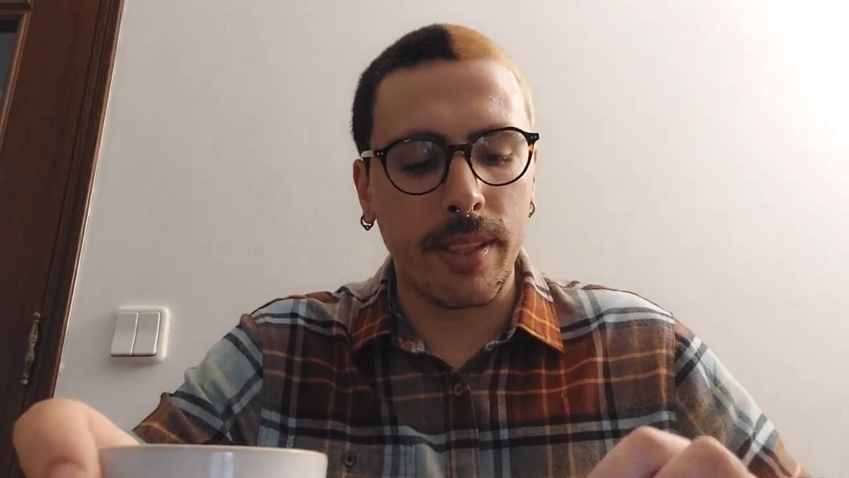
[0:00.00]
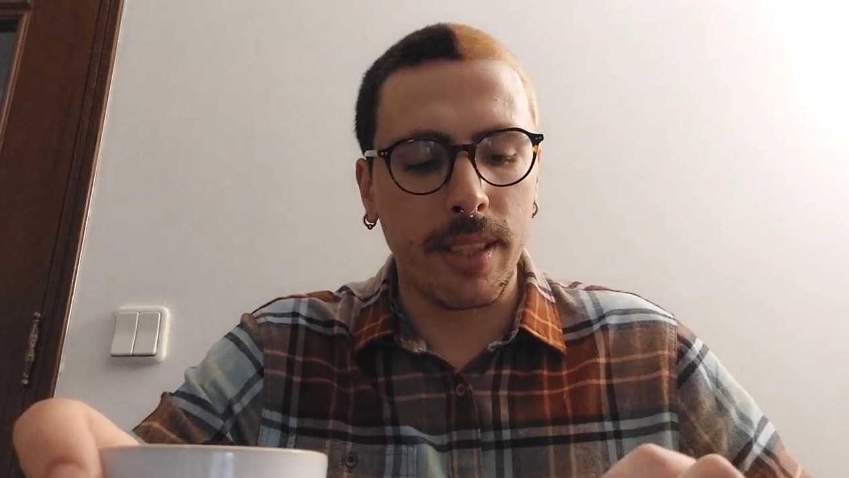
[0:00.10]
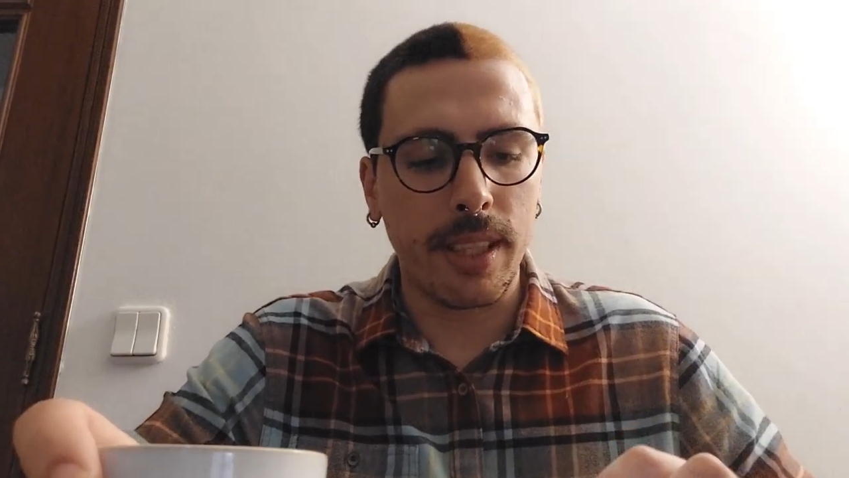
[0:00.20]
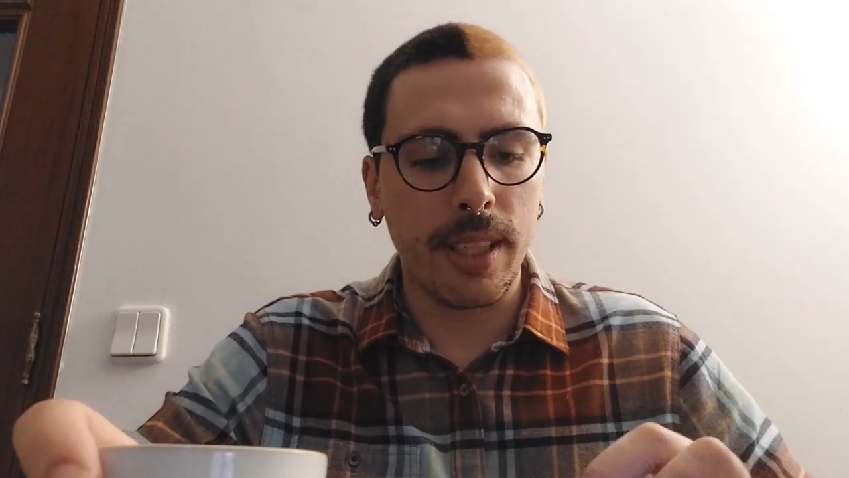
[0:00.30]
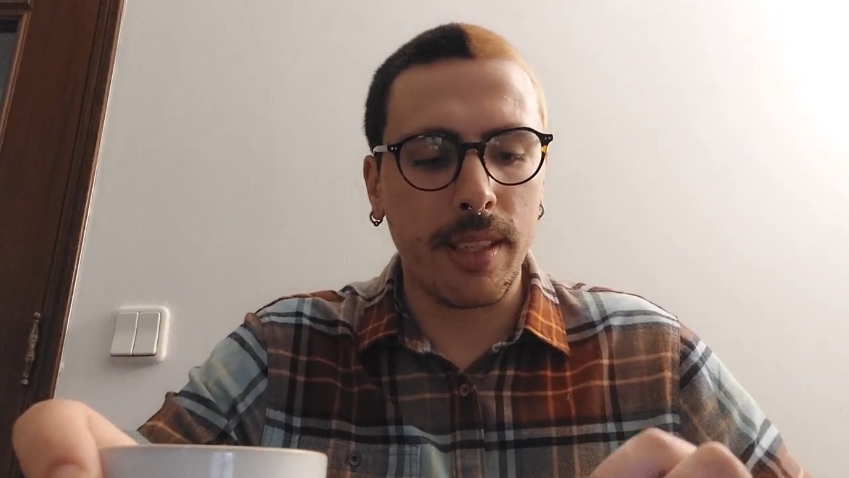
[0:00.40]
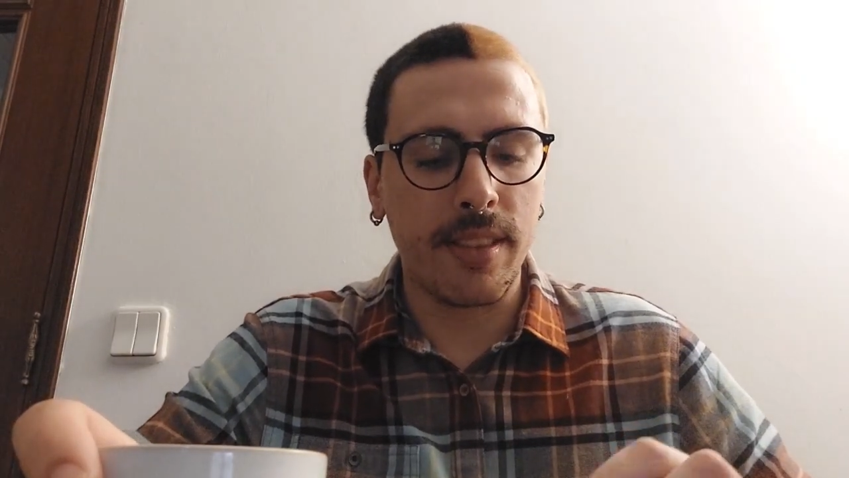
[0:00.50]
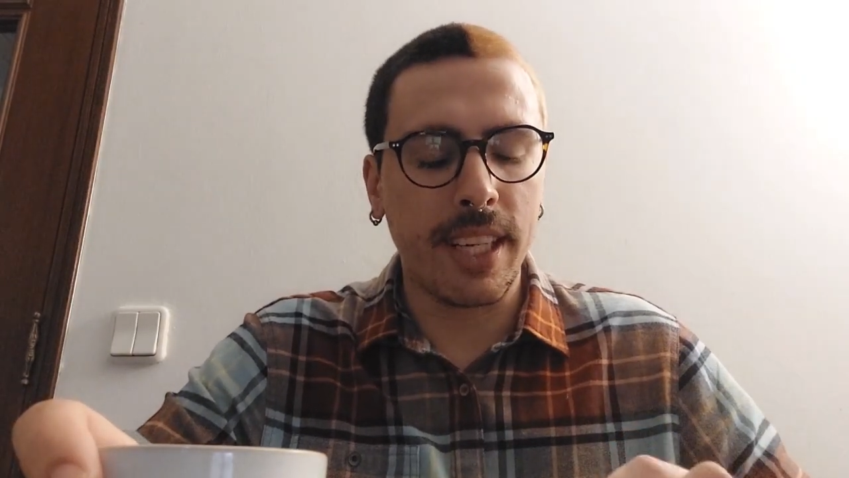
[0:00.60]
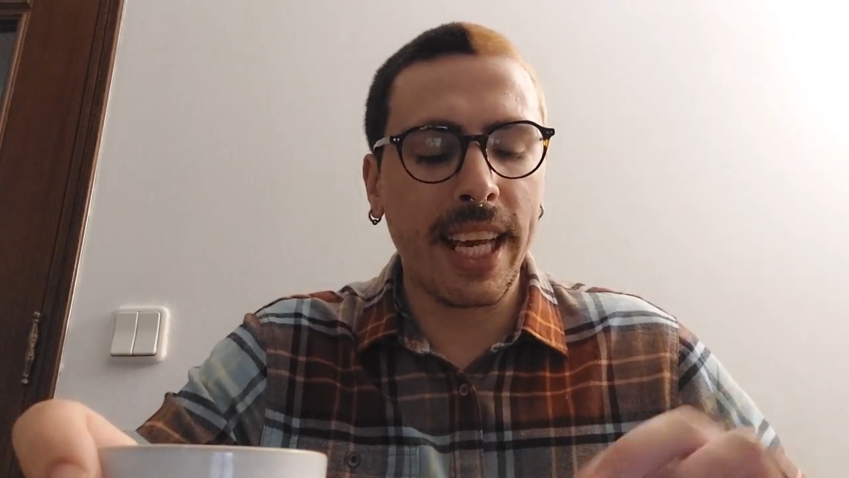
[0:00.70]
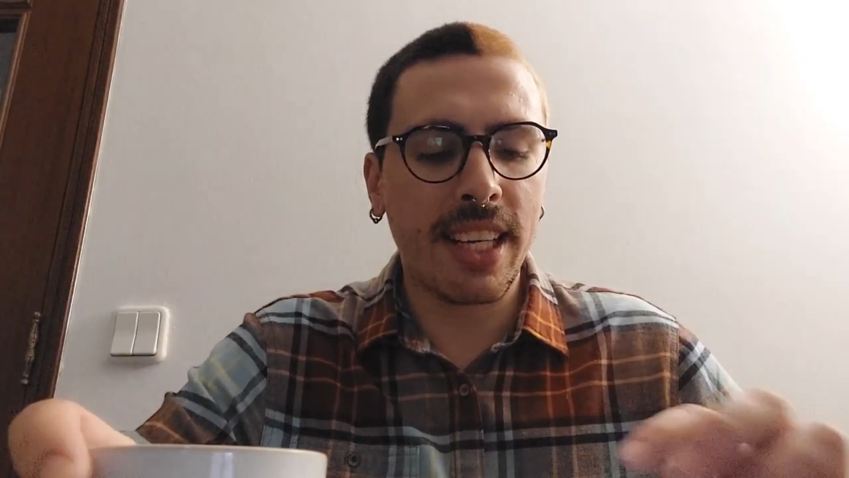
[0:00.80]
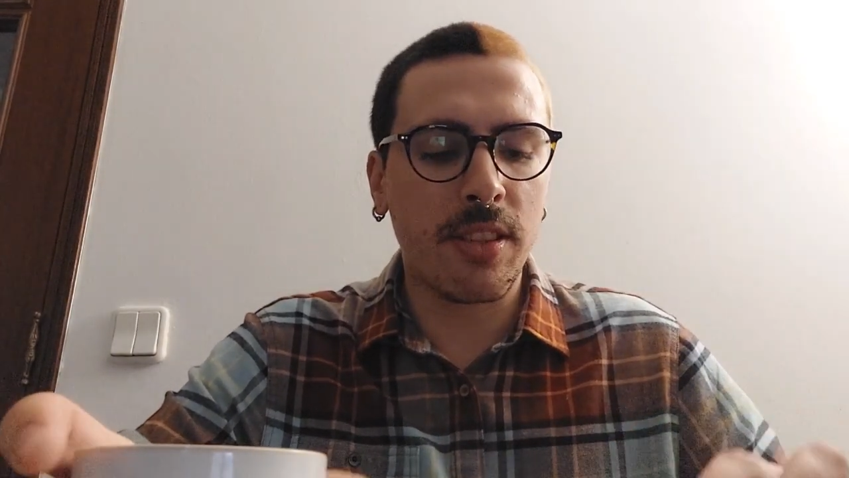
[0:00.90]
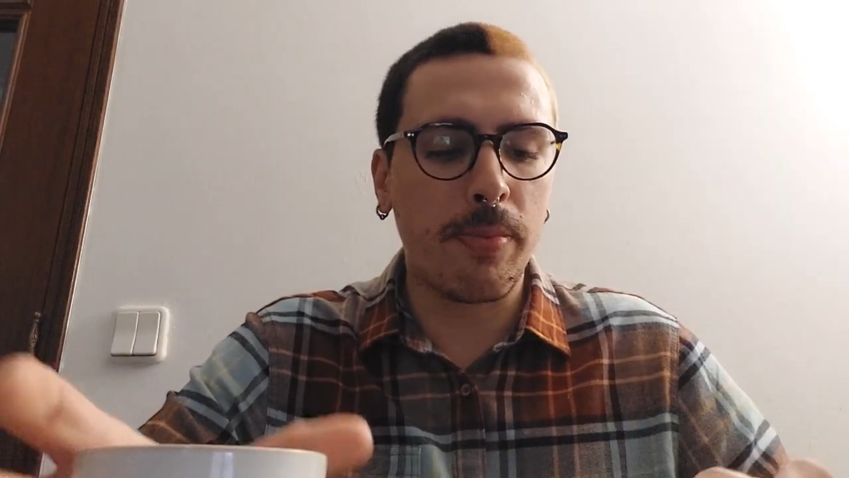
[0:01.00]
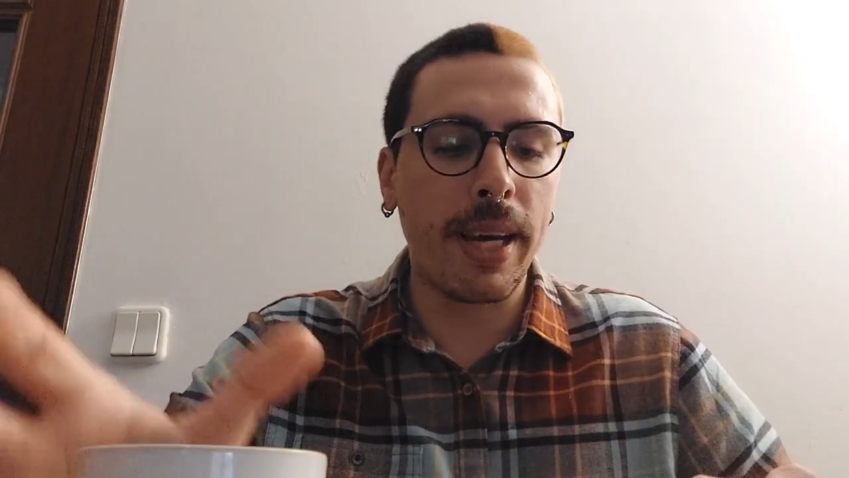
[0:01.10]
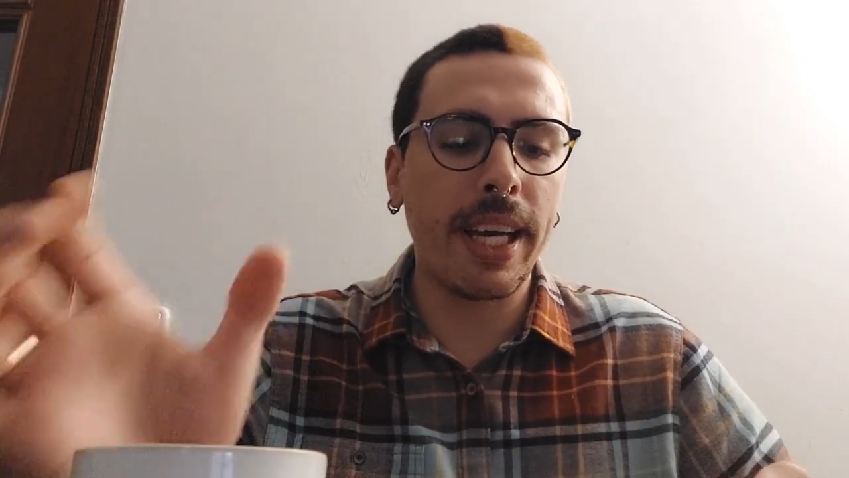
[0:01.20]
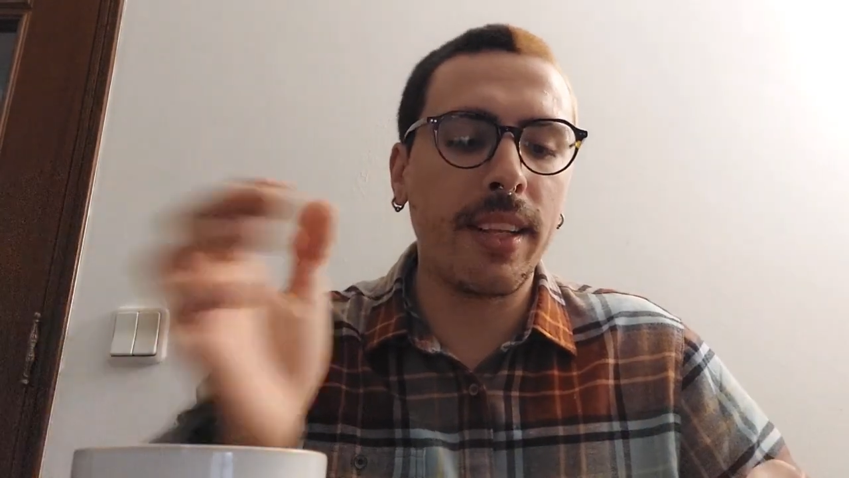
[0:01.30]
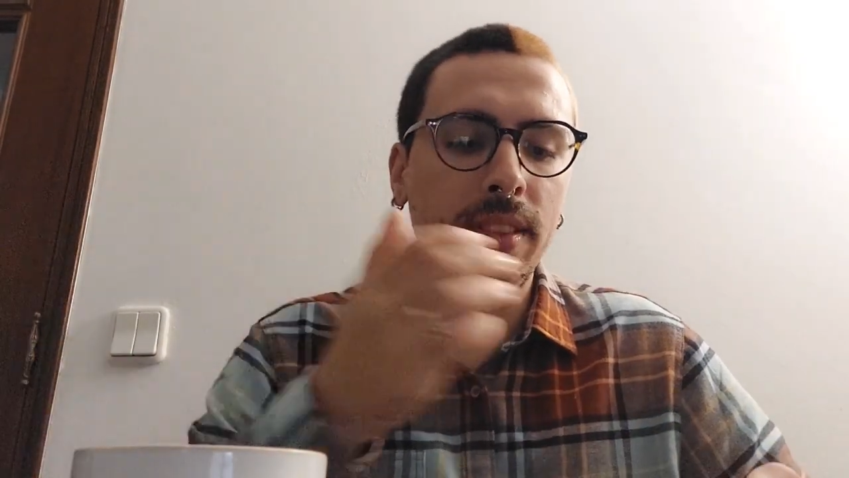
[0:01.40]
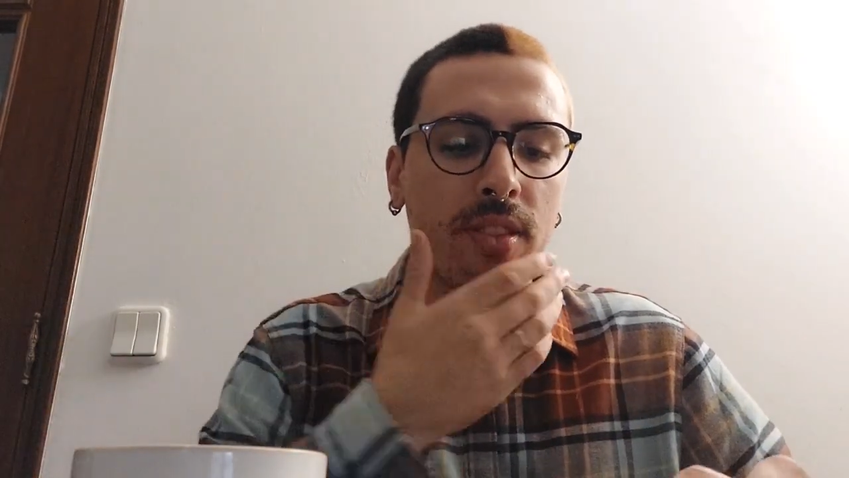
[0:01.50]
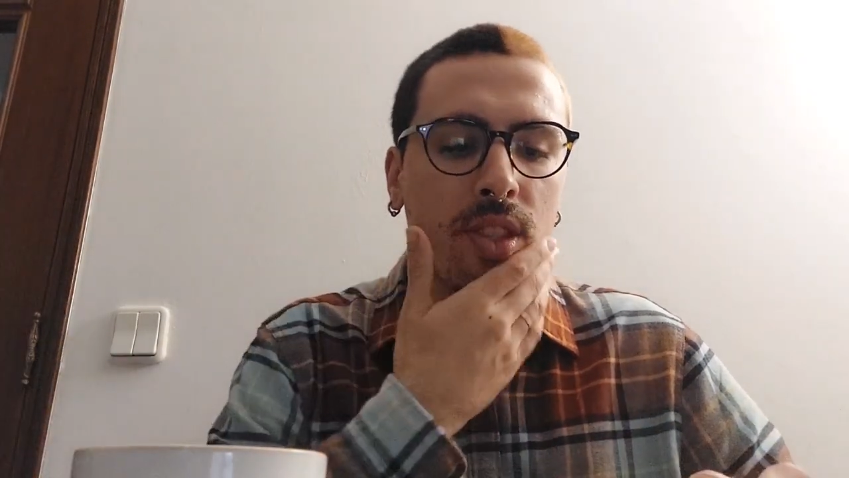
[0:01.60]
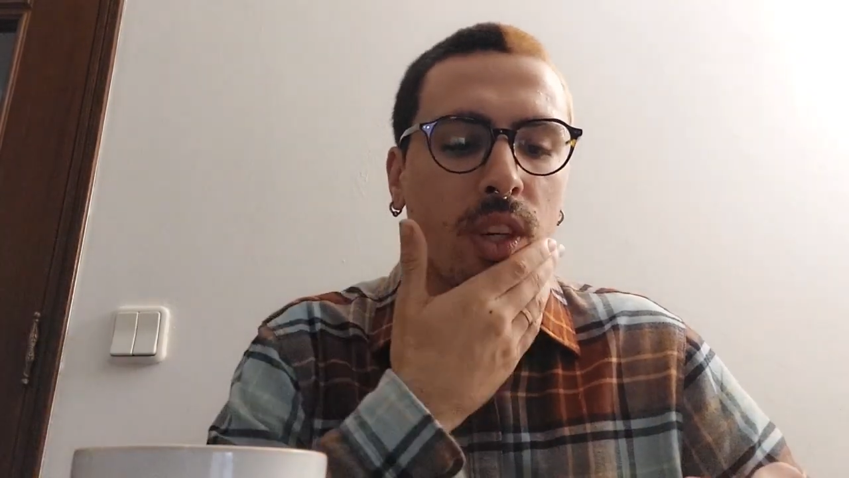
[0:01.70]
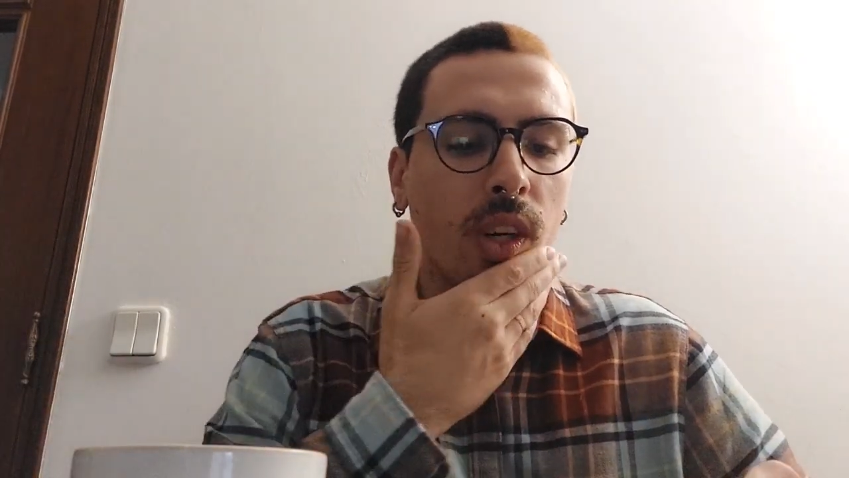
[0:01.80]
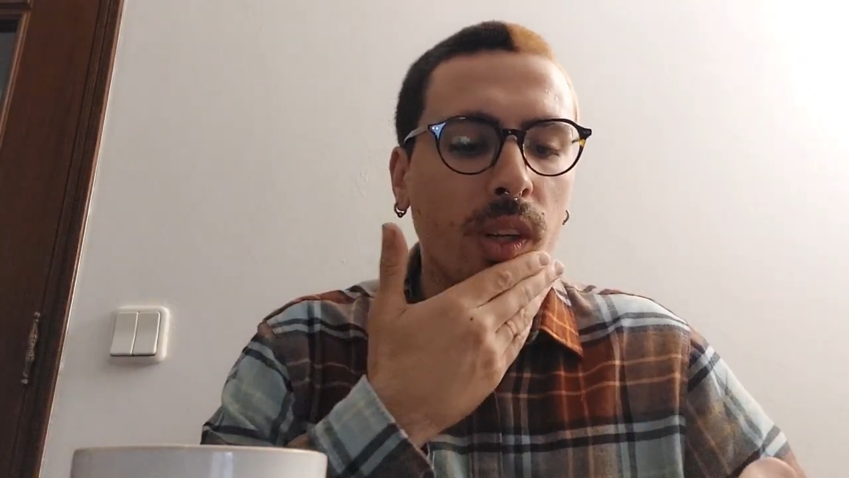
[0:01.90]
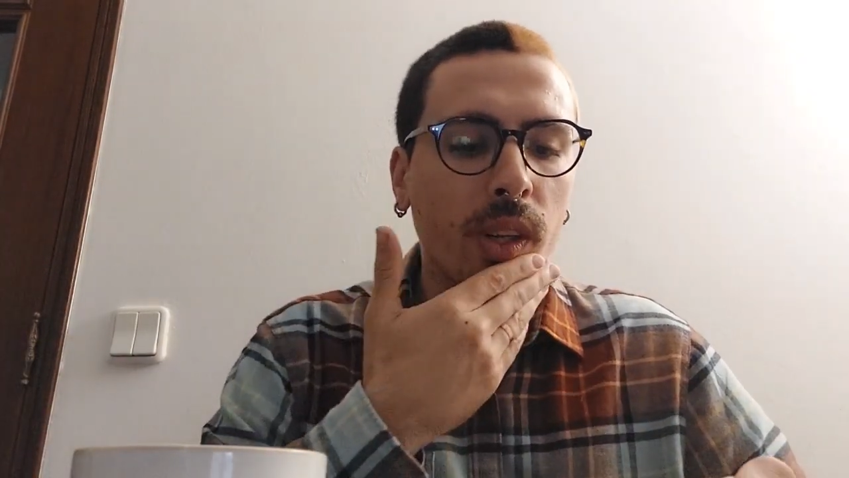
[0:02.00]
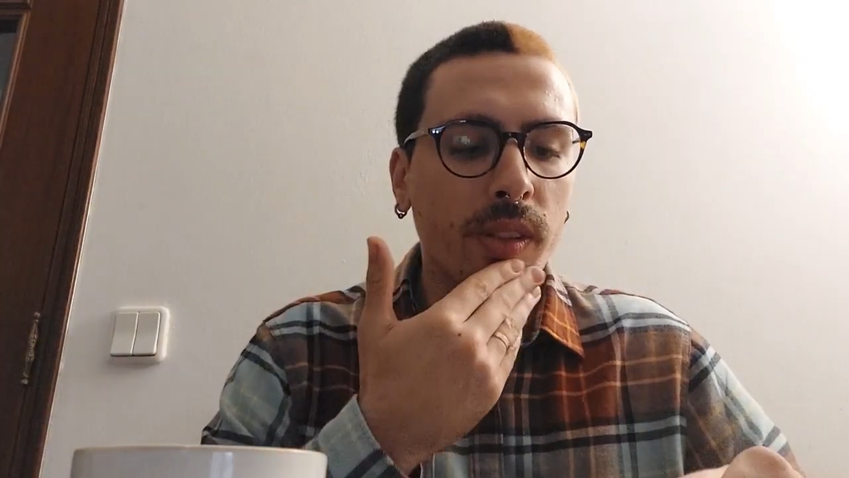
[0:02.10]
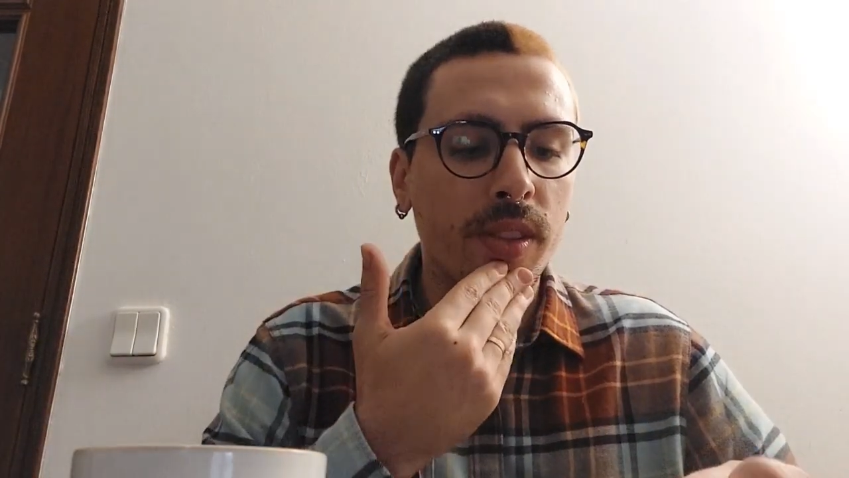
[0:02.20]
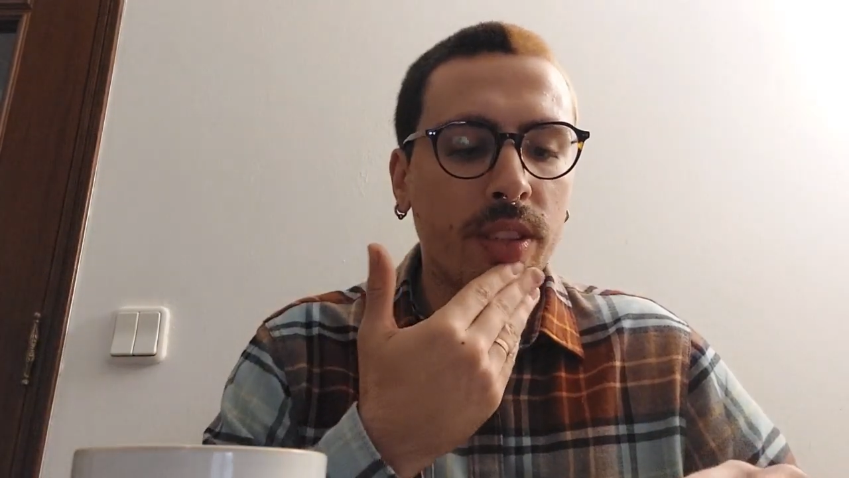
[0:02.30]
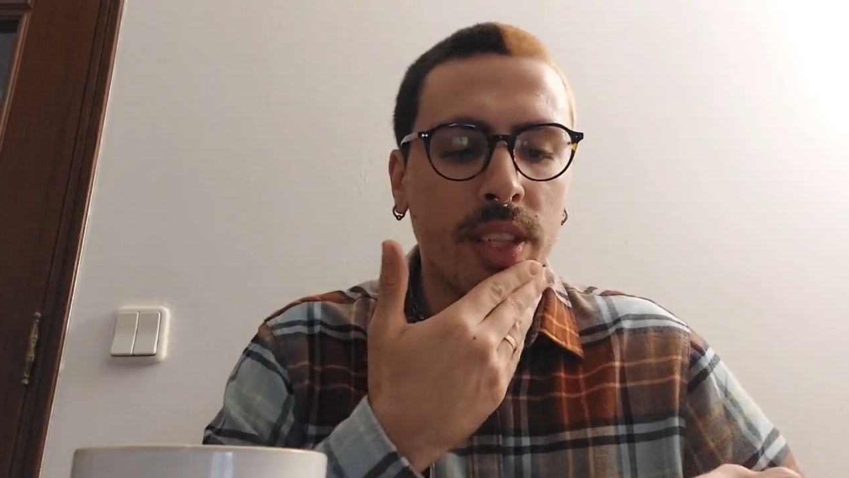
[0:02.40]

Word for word: Uh, the next band is called